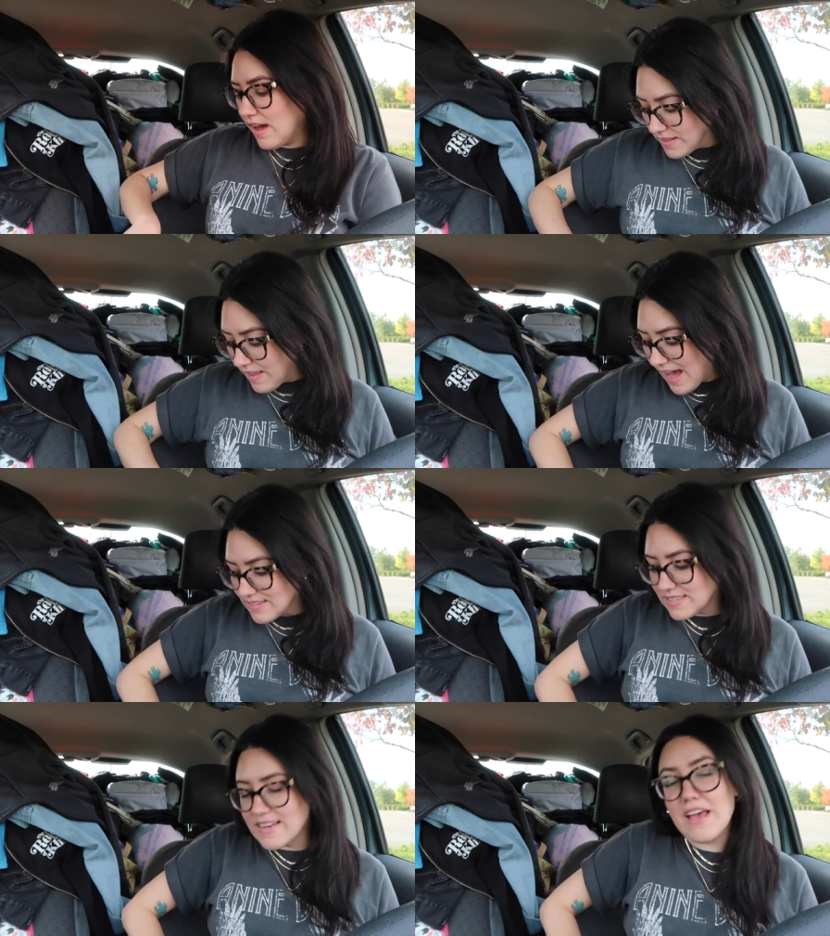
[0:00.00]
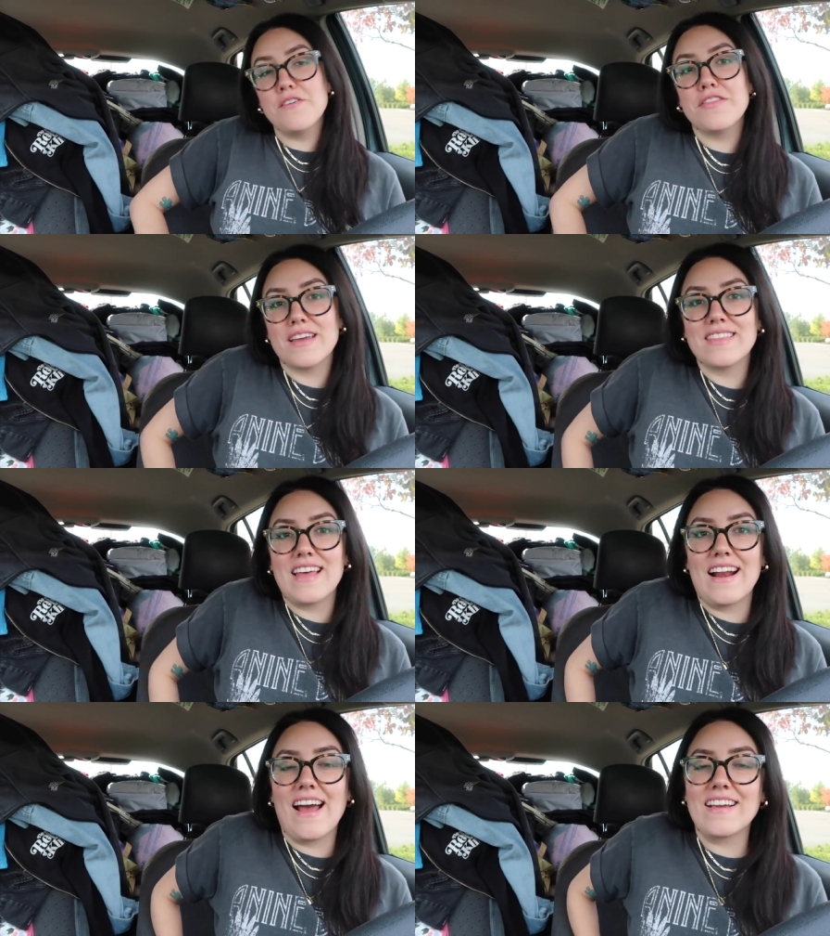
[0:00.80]
The last nail thing
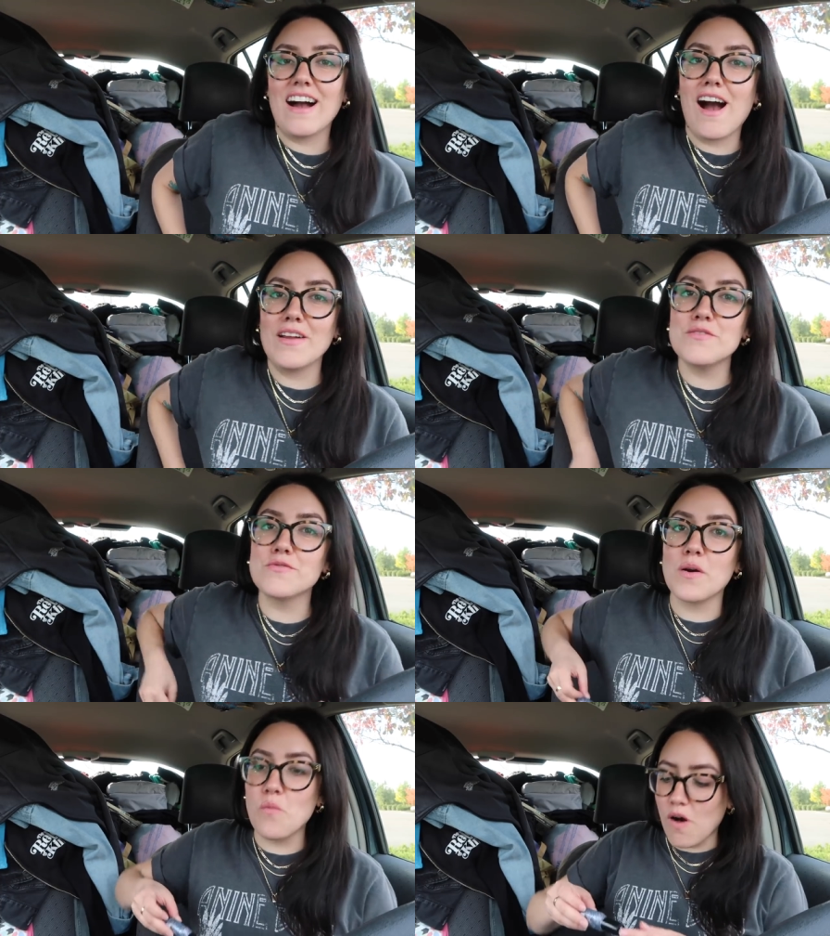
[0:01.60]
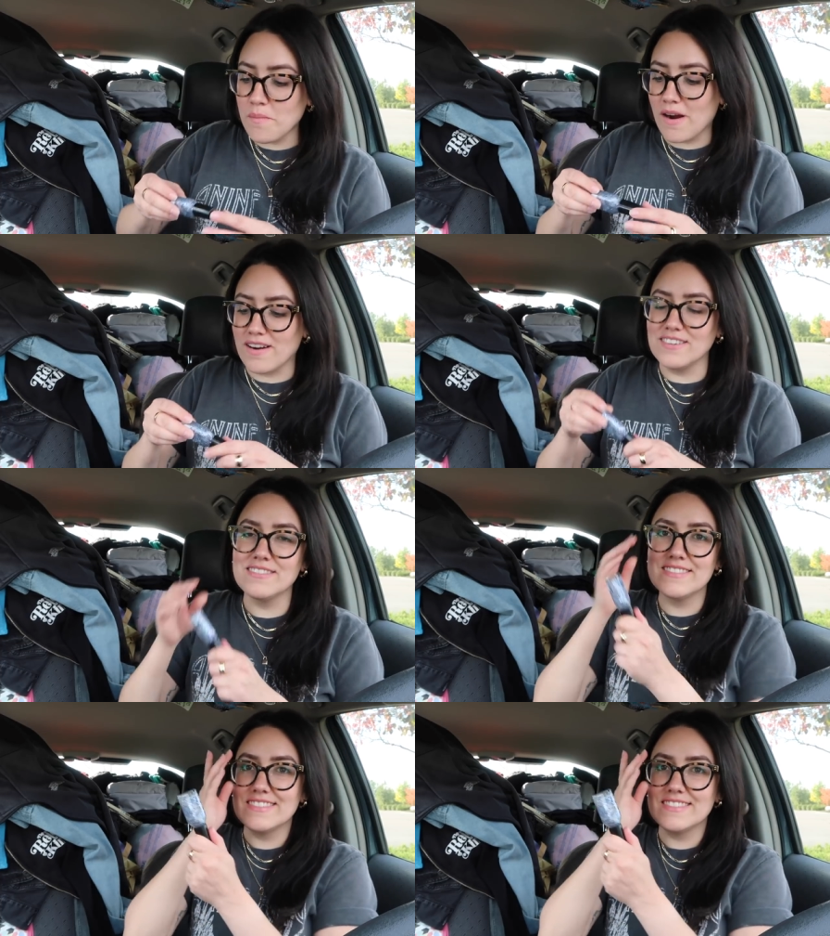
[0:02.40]
that I got from Walmart